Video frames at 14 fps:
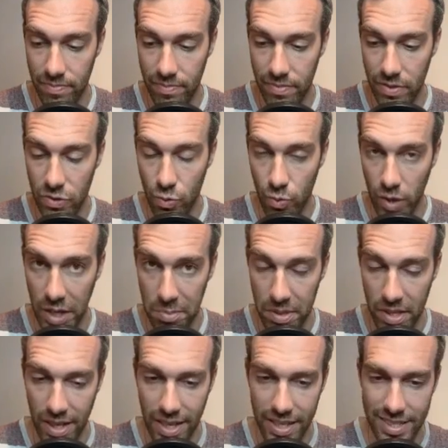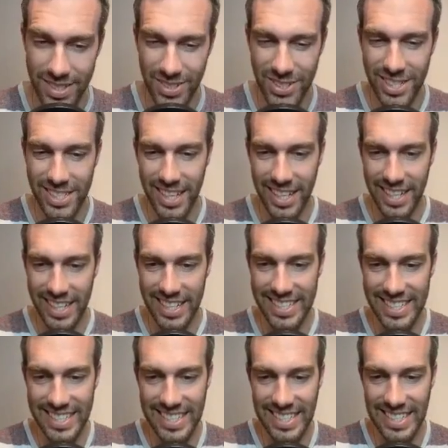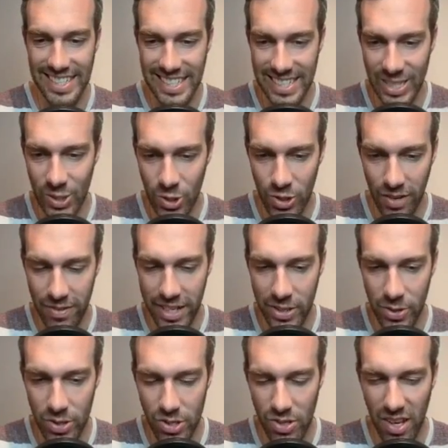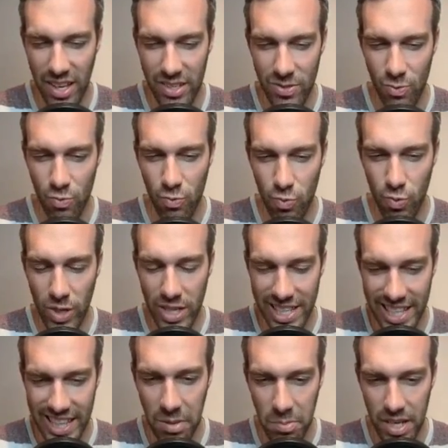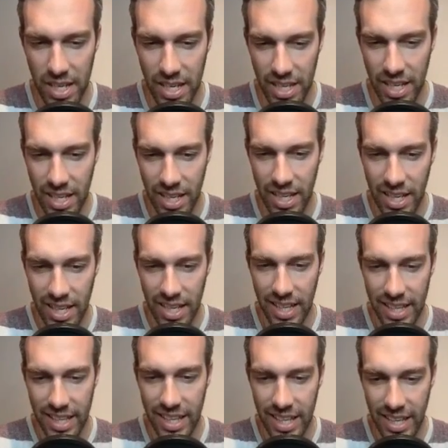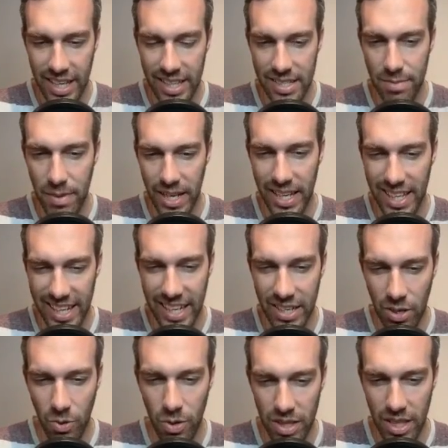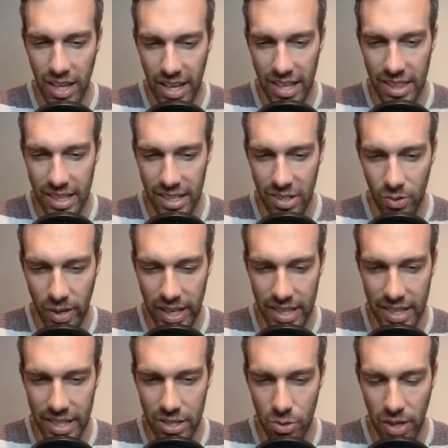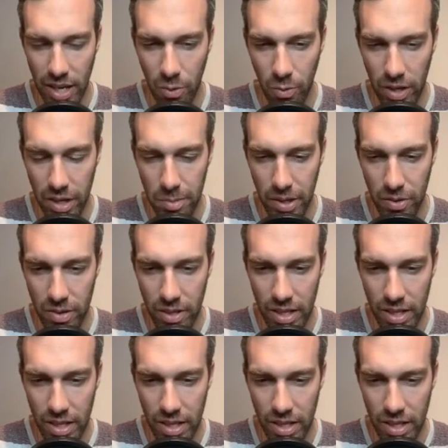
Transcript: Drapion. So it's just like, oh, Trevenant is really limited in this meta. Like I know in the Great League you got to worry about